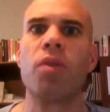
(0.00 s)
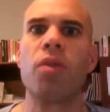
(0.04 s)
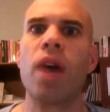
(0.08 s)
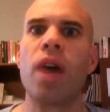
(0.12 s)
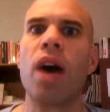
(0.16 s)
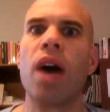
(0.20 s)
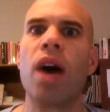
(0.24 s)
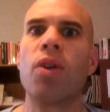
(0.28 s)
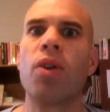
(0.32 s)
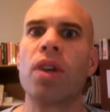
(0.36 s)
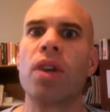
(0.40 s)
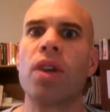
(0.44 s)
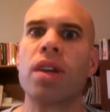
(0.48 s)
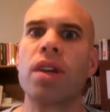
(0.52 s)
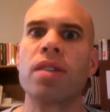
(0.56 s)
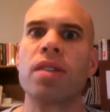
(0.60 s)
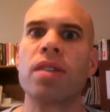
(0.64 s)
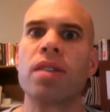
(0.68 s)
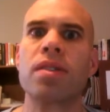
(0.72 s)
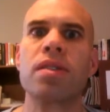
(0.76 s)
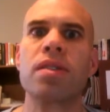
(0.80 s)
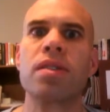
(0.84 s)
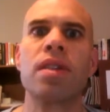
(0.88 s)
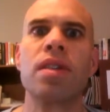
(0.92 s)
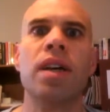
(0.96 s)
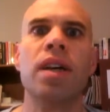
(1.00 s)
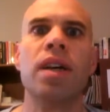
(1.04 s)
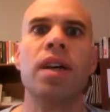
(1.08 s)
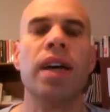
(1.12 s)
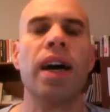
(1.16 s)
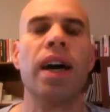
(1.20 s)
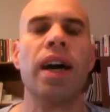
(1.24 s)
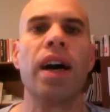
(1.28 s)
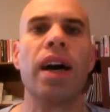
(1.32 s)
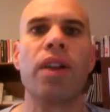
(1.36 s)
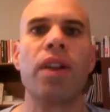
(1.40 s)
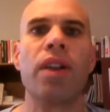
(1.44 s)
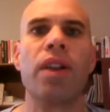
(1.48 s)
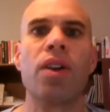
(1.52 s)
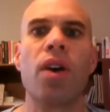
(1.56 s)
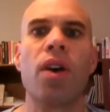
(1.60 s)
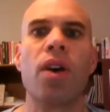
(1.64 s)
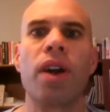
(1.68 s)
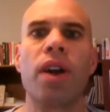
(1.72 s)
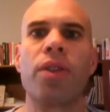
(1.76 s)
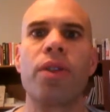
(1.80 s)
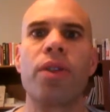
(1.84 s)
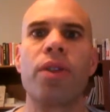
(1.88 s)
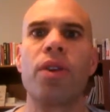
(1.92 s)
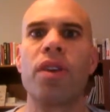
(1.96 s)
Rowling's, the
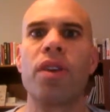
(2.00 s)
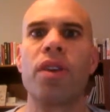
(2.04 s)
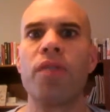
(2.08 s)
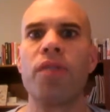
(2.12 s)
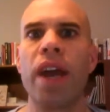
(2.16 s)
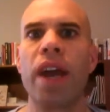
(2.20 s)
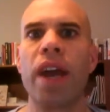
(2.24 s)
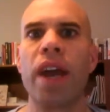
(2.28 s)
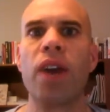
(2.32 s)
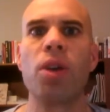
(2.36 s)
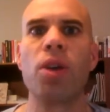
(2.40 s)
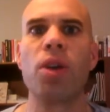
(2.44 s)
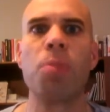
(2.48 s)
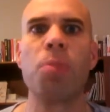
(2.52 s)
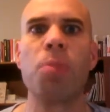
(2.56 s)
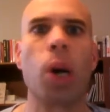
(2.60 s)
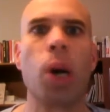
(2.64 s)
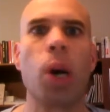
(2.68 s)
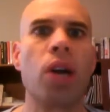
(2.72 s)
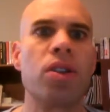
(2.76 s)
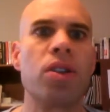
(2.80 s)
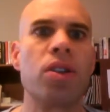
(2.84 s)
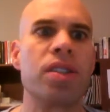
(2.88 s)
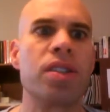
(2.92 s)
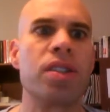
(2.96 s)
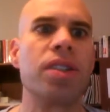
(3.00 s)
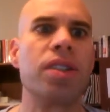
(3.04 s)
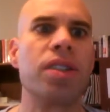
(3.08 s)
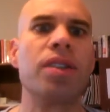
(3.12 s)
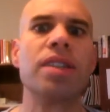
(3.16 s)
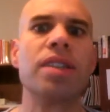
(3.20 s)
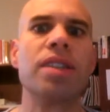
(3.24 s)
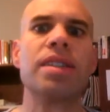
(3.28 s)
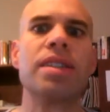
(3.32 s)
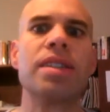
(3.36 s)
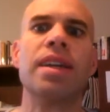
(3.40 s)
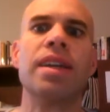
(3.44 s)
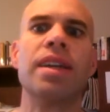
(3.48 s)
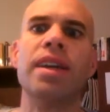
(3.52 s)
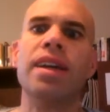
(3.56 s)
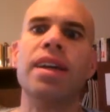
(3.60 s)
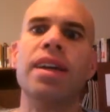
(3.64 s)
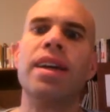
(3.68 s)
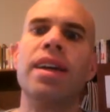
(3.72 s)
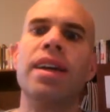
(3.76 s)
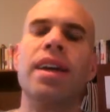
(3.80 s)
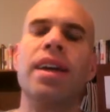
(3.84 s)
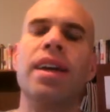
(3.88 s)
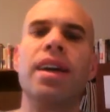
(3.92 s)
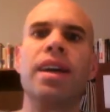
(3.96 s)
author of the Harry Potter series.
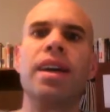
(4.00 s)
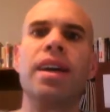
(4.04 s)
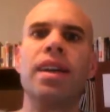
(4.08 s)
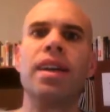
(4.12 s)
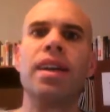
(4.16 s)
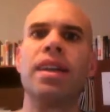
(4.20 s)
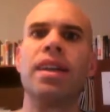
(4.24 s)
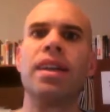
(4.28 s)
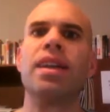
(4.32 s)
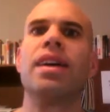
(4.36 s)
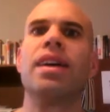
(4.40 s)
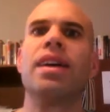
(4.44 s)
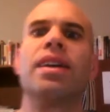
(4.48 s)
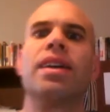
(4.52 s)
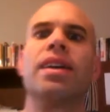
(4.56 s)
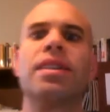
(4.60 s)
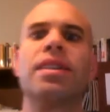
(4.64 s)
And